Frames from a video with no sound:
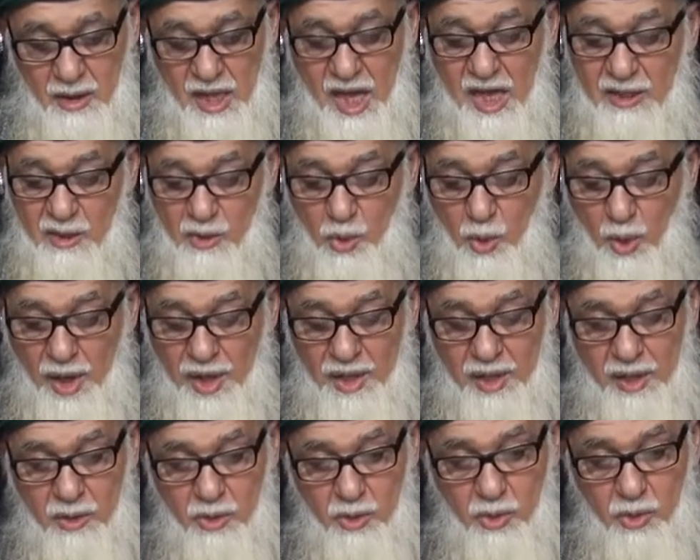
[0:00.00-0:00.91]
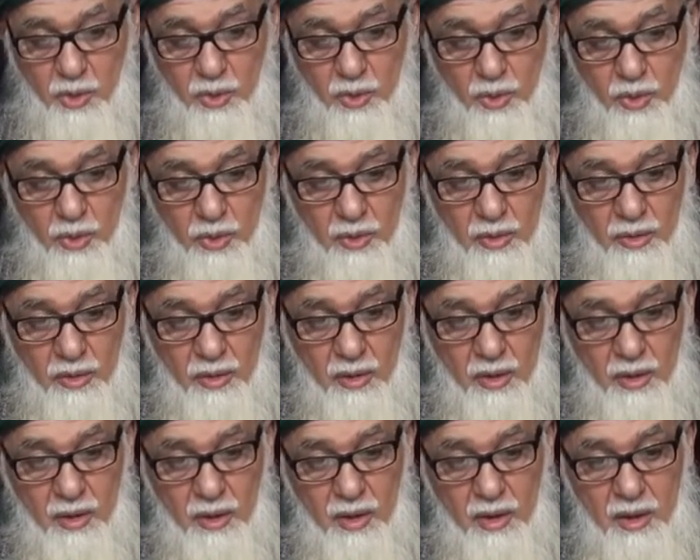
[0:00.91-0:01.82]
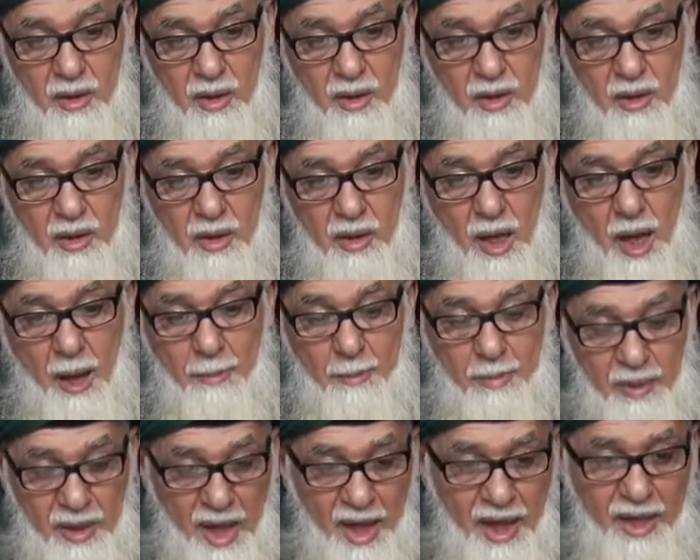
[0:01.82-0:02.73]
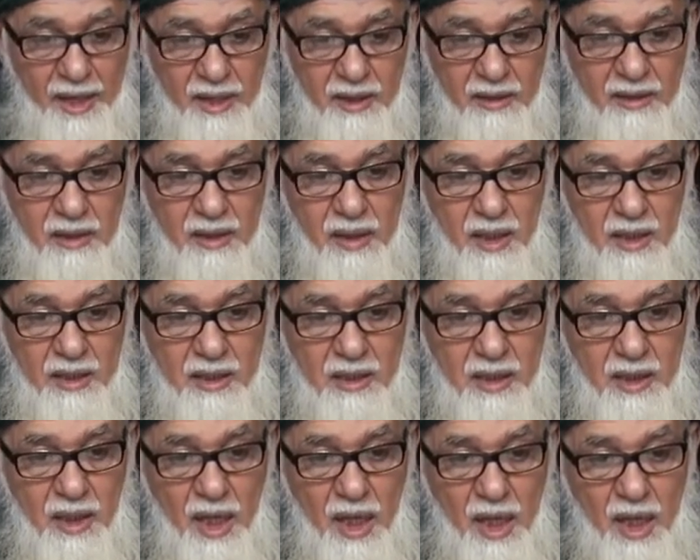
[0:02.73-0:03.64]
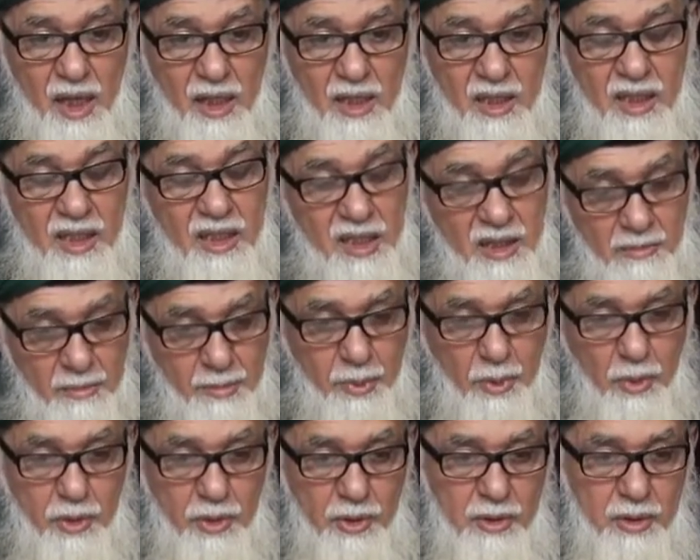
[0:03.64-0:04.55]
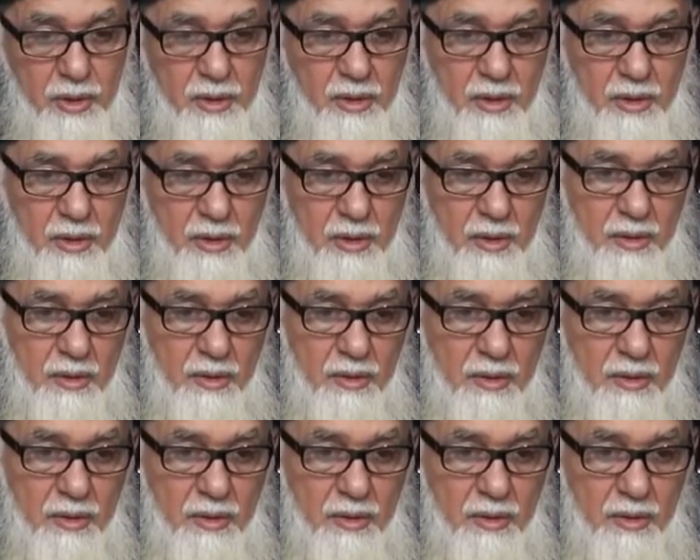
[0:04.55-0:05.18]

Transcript: That's why to apply the nasiha is important,